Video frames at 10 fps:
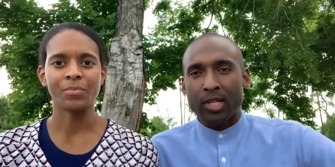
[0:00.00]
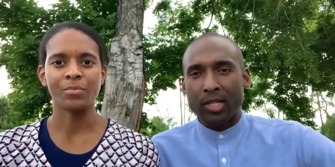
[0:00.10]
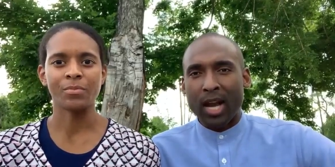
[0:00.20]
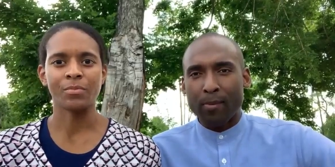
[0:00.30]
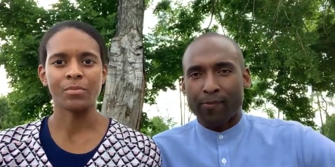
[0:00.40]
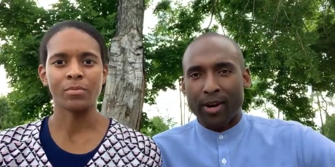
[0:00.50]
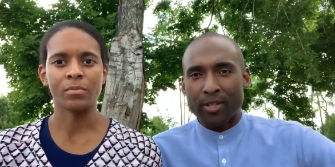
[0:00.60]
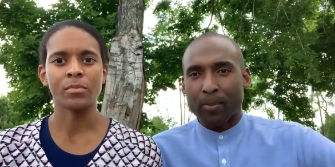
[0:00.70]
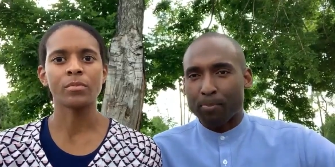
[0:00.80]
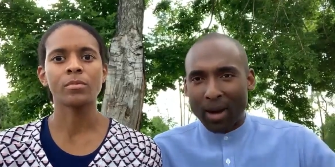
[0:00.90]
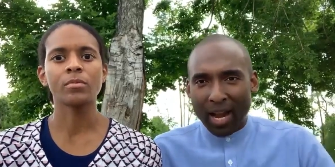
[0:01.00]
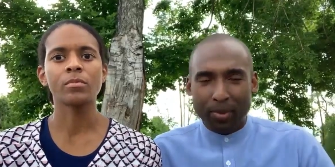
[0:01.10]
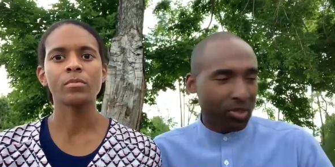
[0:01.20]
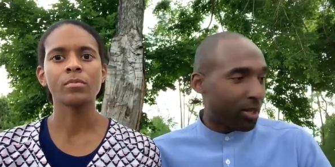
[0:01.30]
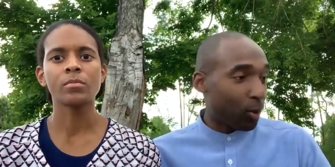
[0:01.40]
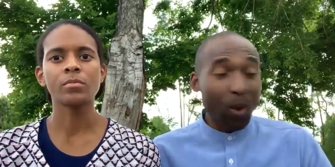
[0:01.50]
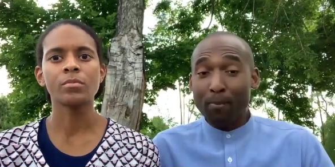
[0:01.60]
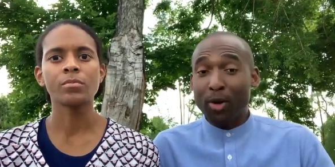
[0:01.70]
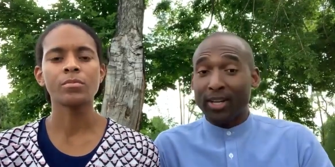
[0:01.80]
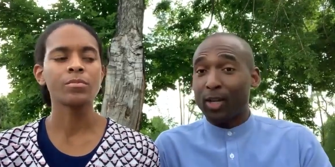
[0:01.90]
Speaker 1: It's time, friends. Bible study.
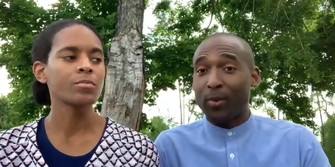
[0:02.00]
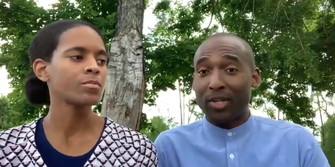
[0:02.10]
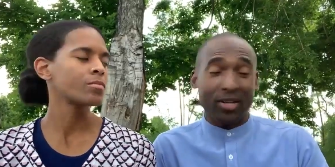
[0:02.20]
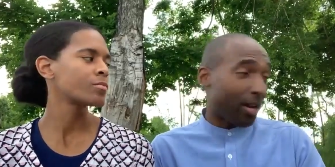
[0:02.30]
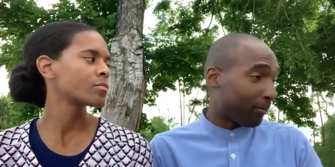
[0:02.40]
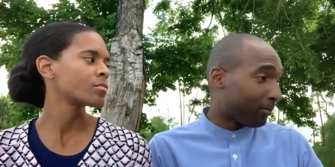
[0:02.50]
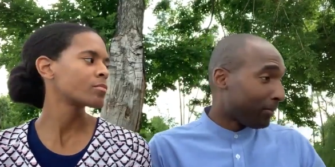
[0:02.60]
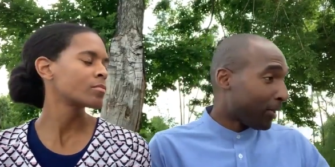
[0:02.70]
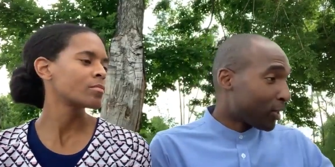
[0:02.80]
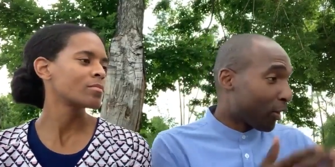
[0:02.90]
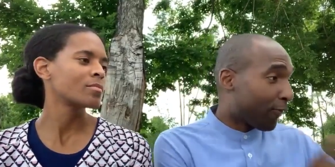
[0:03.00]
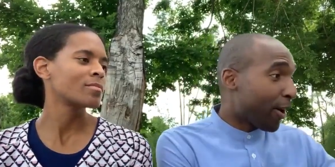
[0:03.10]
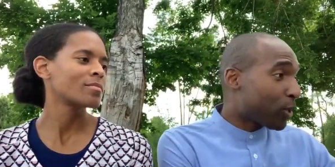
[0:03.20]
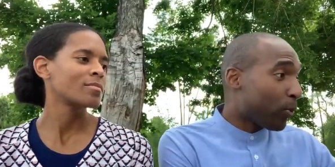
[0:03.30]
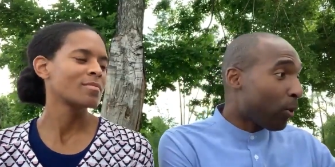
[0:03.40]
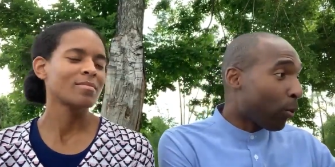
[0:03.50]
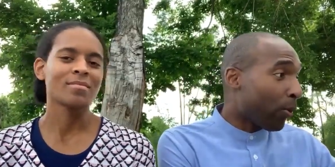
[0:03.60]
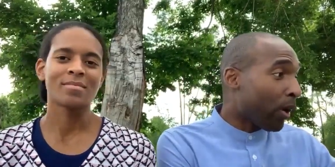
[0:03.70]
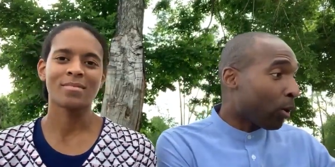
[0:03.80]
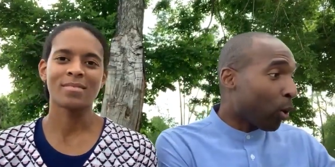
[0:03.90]
What more can we say? So, friends, we,
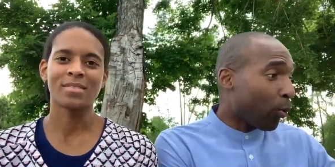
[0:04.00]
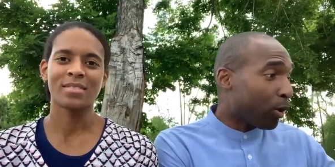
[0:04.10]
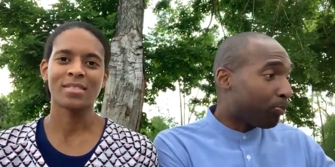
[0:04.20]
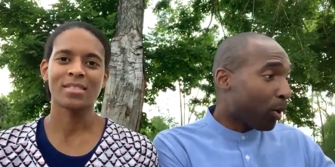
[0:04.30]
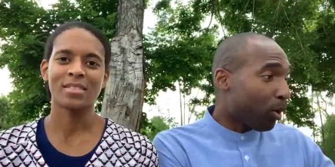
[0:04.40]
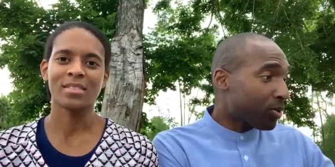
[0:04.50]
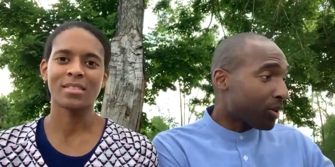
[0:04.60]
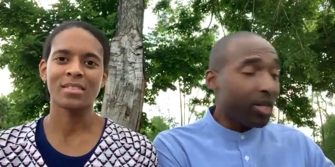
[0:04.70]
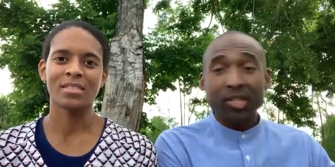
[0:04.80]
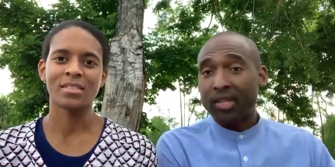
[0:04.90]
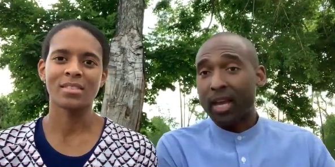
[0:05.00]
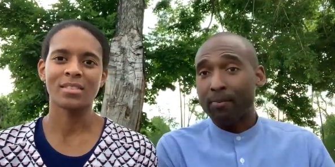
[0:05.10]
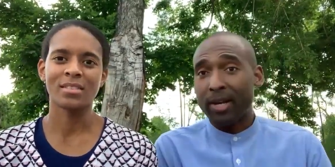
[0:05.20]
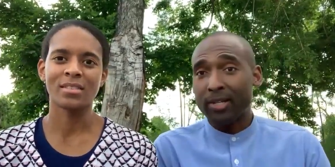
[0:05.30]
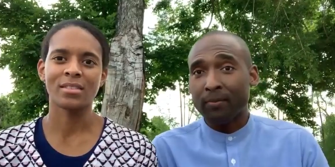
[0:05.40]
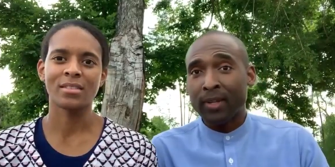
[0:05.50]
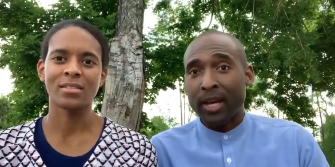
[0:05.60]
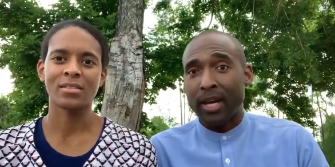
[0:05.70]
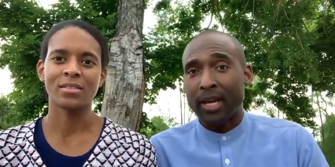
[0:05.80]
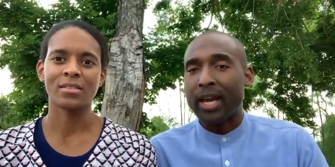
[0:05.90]
we will post these statements.
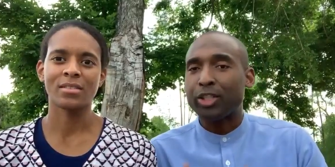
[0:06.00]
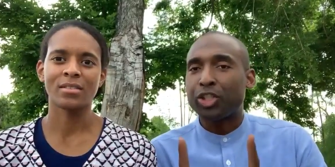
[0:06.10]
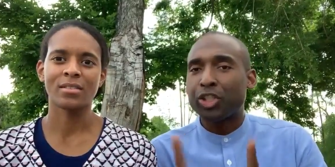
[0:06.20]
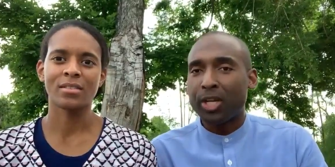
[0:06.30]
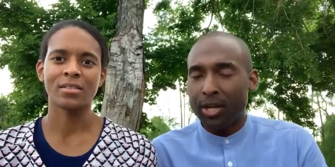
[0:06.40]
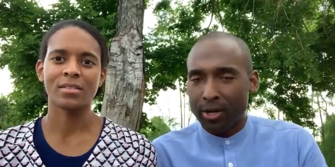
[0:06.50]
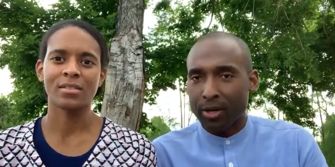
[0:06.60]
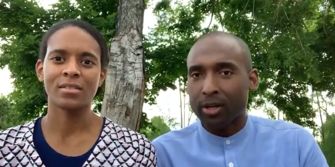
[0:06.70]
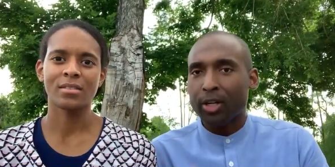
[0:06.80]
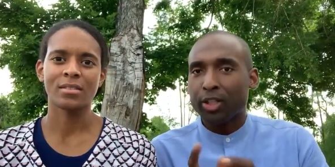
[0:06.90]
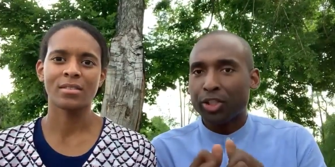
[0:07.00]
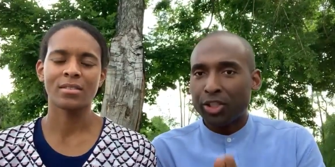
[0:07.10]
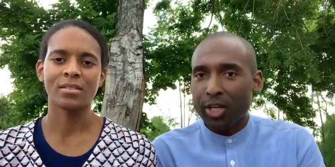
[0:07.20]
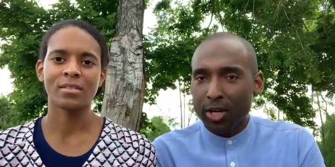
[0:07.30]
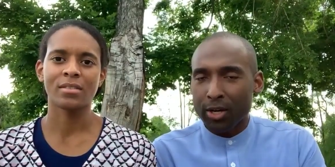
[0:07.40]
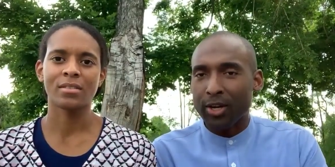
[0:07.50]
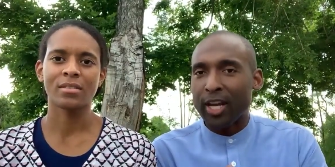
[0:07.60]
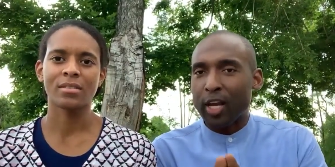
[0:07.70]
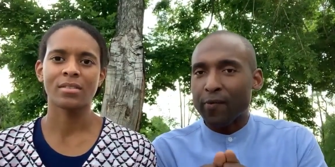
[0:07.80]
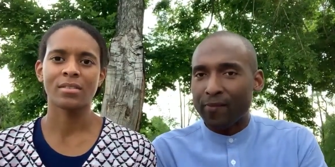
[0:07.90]
And again, share,
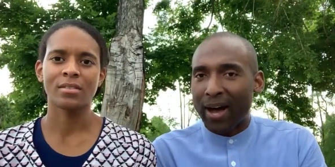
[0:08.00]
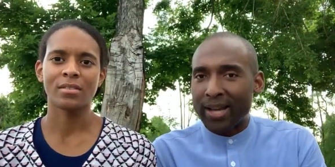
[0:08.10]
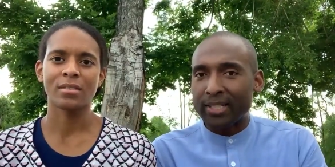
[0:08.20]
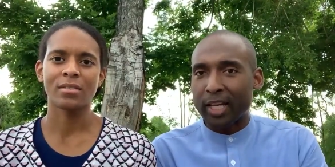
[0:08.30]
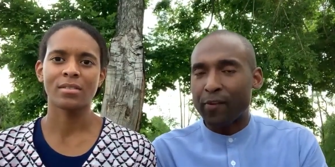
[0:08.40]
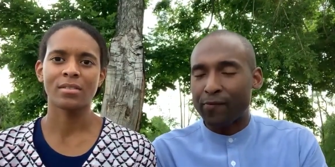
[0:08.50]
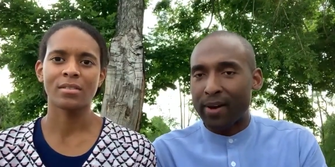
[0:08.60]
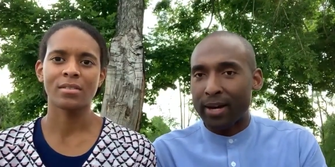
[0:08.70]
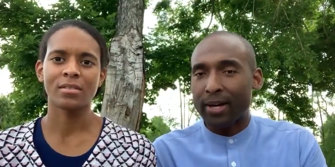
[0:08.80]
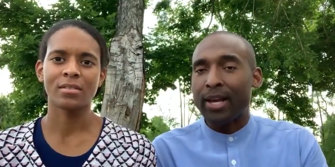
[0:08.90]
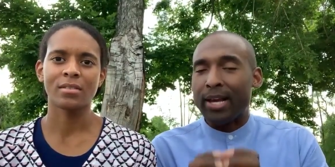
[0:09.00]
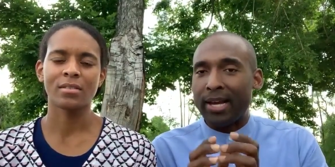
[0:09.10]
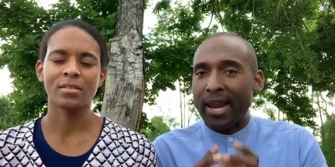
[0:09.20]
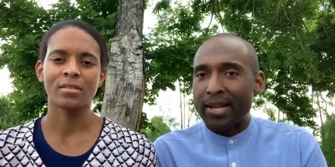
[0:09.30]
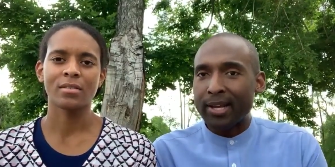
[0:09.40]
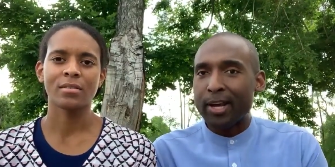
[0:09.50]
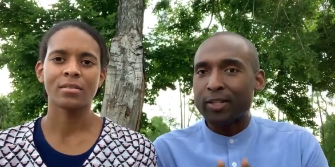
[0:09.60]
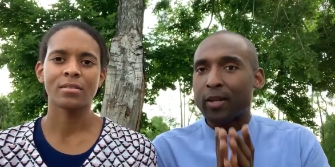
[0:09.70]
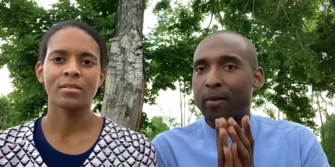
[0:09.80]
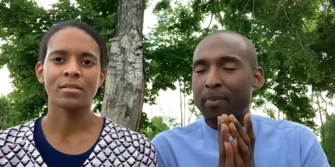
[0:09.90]
share, invite, invite.
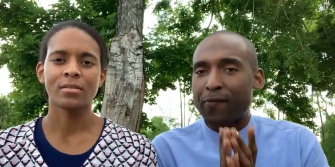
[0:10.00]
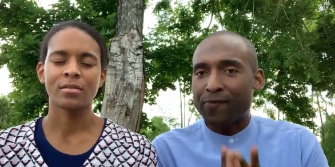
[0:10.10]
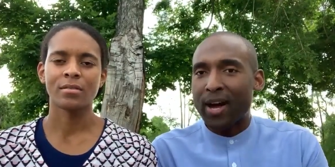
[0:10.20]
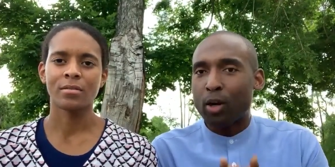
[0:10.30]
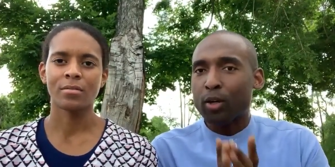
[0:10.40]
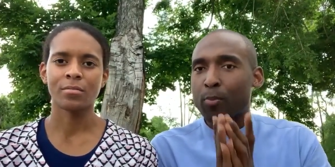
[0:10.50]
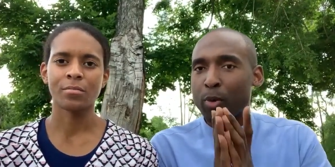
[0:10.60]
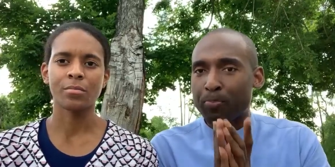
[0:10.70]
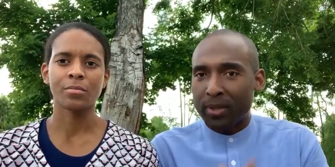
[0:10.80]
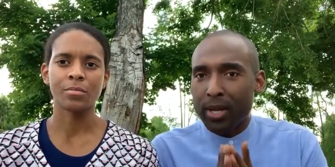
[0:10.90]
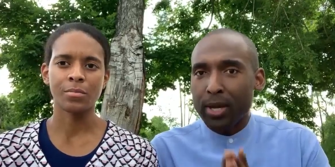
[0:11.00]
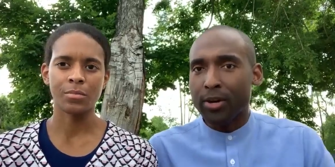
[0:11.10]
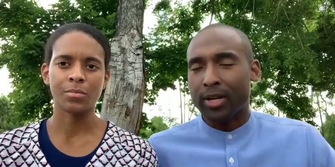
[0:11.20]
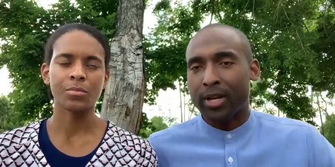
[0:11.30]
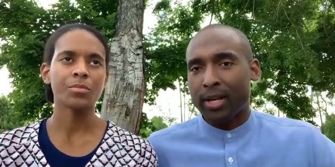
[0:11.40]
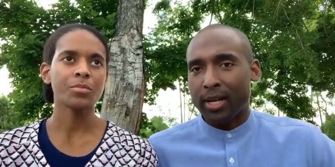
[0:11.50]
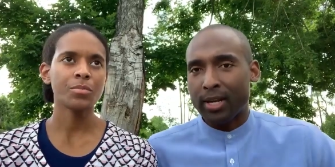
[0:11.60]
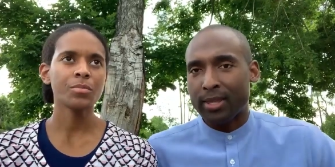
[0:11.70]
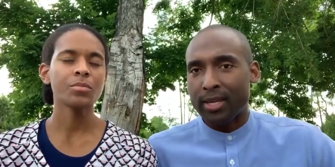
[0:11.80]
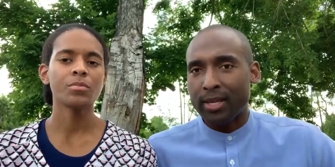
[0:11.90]
Let us be found prepared
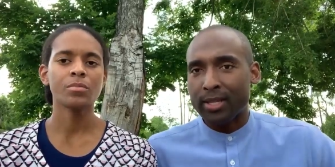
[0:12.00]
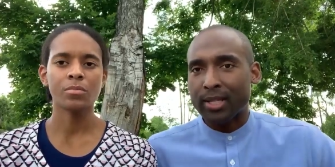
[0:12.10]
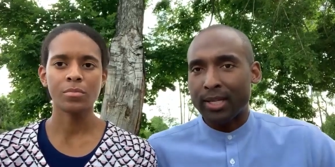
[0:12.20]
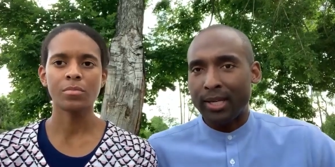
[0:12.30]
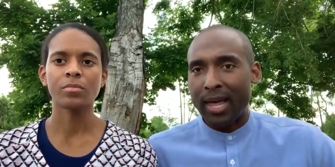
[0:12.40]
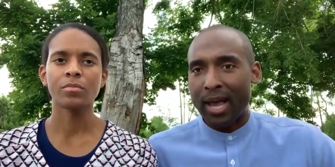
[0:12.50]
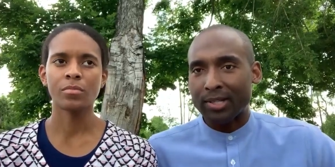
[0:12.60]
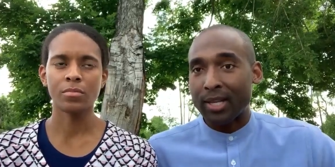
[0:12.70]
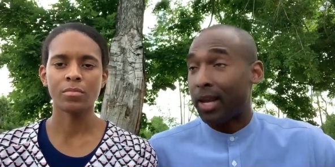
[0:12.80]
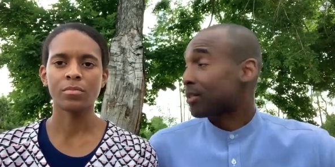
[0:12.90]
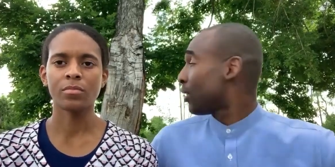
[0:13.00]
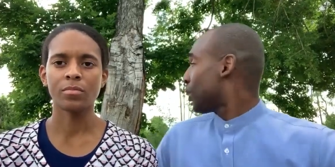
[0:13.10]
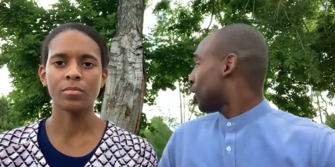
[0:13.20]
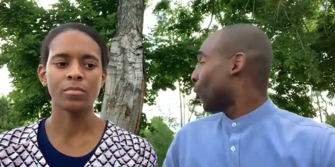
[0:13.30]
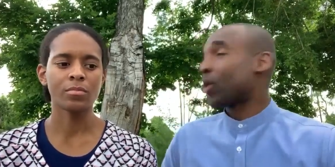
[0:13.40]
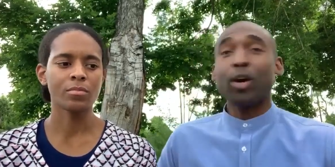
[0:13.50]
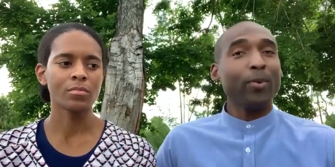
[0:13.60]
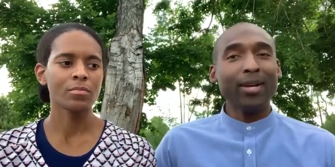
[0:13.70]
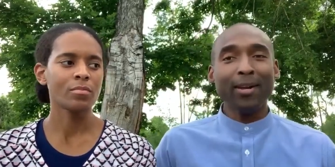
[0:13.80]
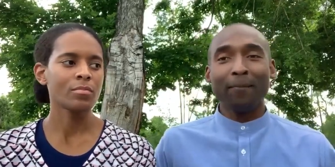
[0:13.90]
in these last days.
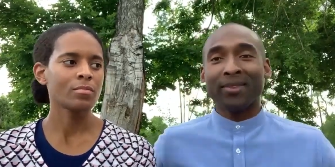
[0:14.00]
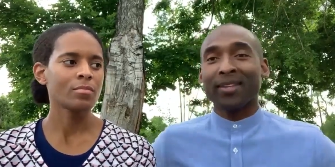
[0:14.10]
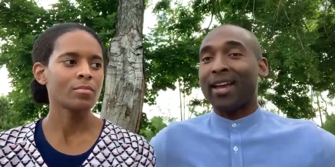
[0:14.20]
Where are we?